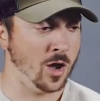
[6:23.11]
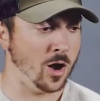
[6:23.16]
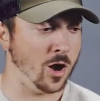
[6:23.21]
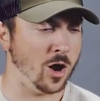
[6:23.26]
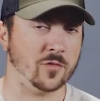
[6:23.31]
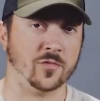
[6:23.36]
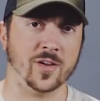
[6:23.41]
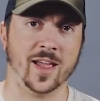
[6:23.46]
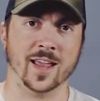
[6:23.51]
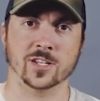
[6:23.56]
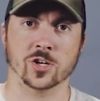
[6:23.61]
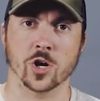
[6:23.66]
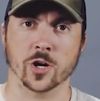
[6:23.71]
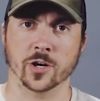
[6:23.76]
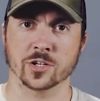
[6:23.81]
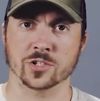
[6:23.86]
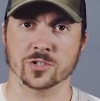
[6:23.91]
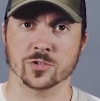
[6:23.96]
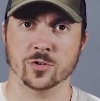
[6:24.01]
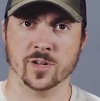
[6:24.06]
offhand
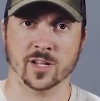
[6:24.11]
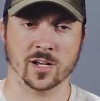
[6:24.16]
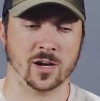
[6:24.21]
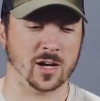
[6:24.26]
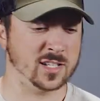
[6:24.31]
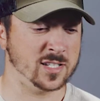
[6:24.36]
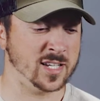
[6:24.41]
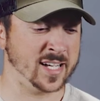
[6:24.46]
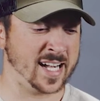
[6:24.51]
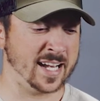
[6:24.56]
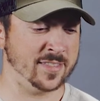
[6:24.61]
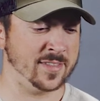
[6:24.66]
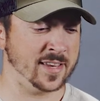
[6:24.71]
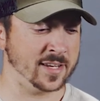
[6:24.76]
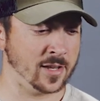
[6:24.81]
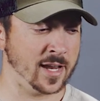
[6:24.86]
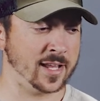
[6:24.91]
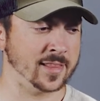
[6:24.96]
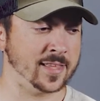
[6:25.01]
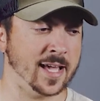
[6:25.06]
target shooting, hunting,
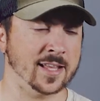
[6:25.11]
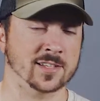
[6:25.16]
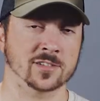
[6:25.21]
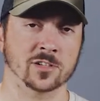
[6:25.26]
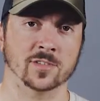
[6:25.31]
anything like that.